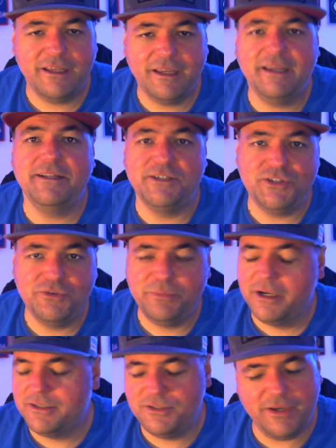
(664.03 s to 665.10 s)
against you,
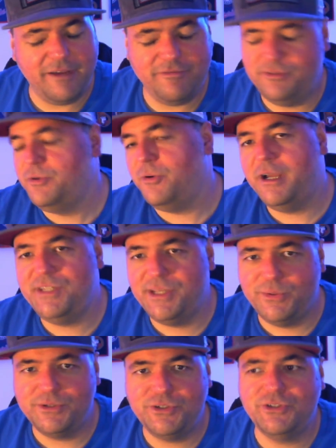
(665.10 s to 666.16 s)
but you have no idea
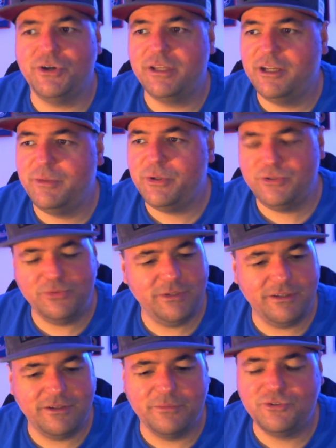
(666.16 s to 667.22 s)
what you're talking about when
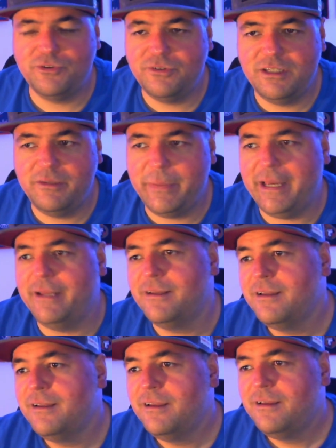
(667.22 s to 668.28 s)
it comes to the D-pad.
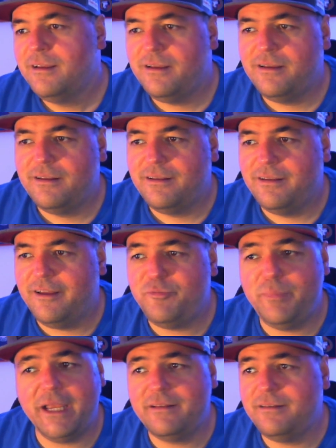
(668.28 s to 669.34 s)
Uh, I've
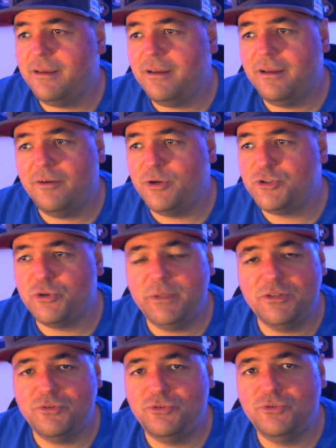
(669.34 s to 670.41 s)
begged uh,
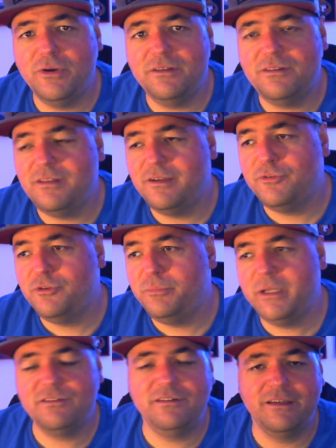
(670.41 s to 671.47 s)
Retrobit to do anything for the
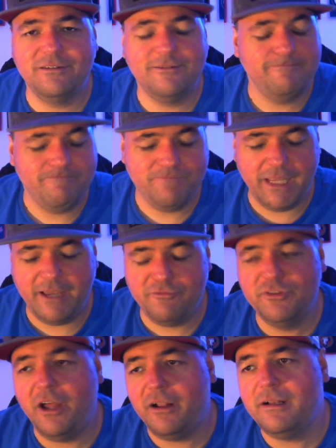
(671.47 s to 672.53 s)
Big Six. They have
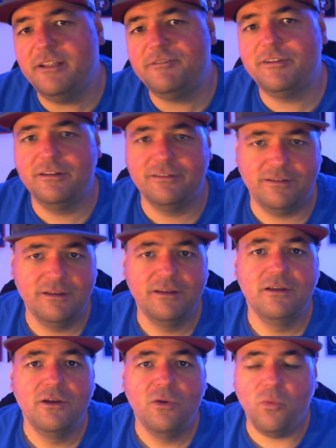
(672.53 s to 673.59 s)
not listened.
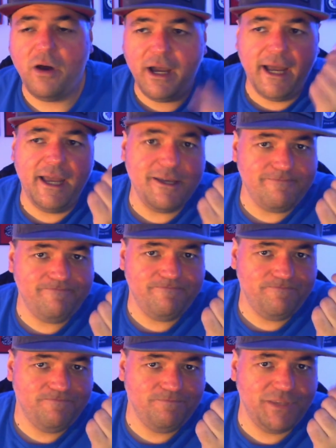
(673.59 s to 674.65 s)
Why?
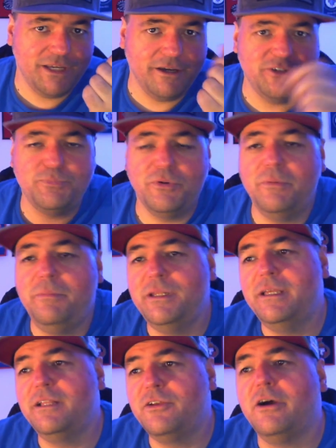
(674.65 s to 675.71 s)
Because probably
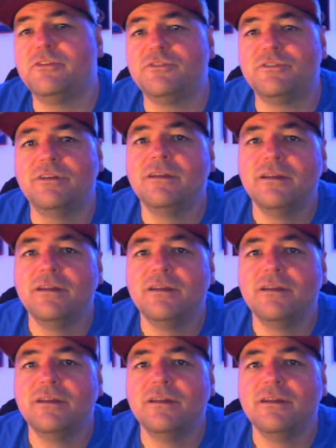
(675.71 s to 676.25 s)
it cost